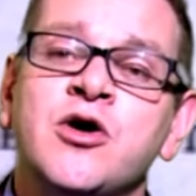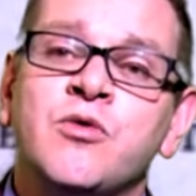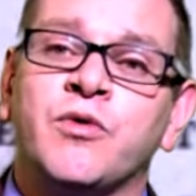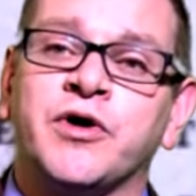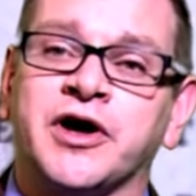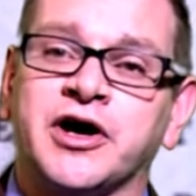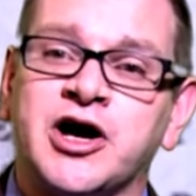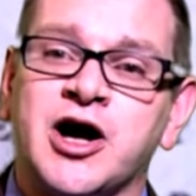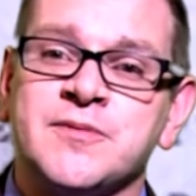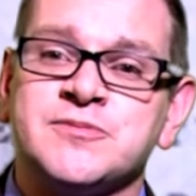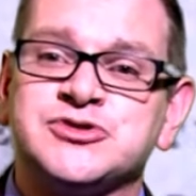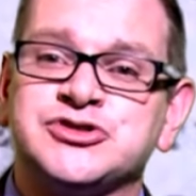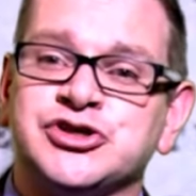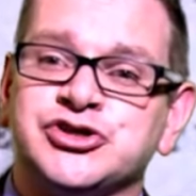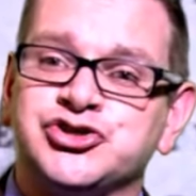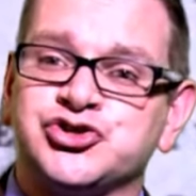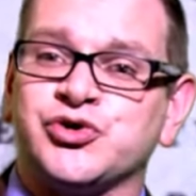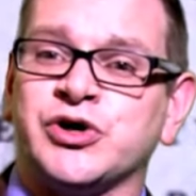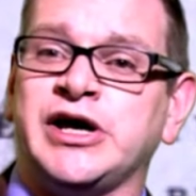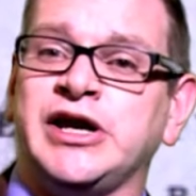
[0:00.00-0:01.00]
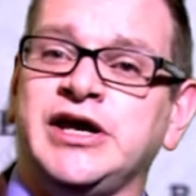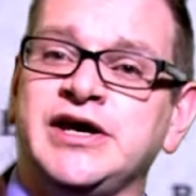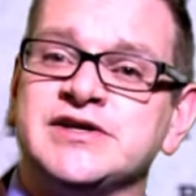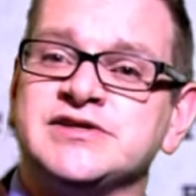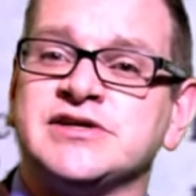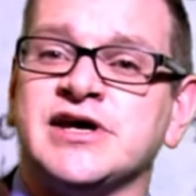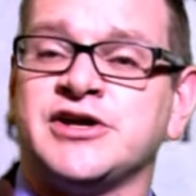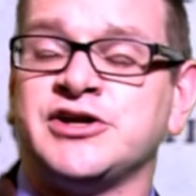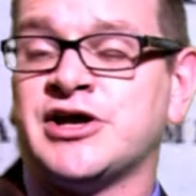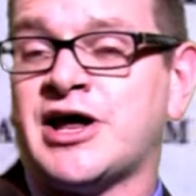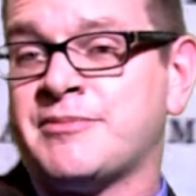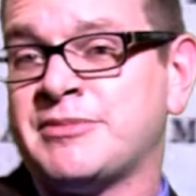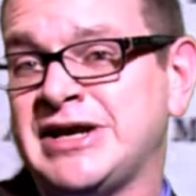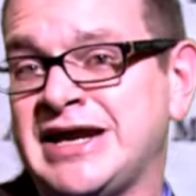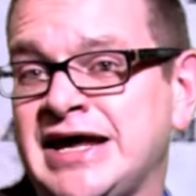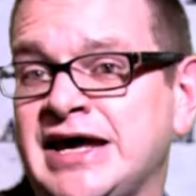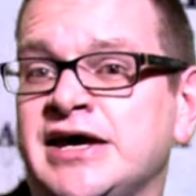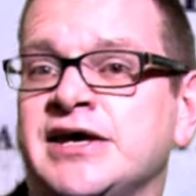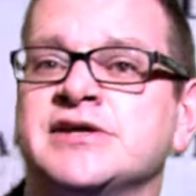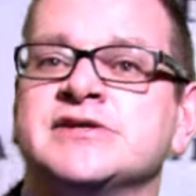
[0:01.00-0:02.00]
when it comes to treaties and
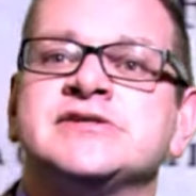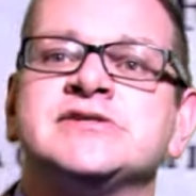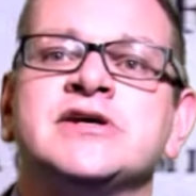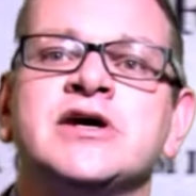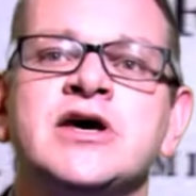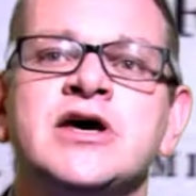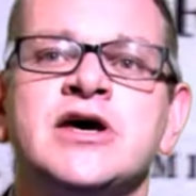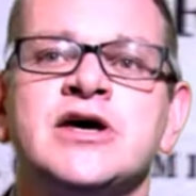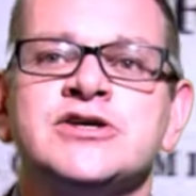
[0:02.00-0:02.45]
nominees.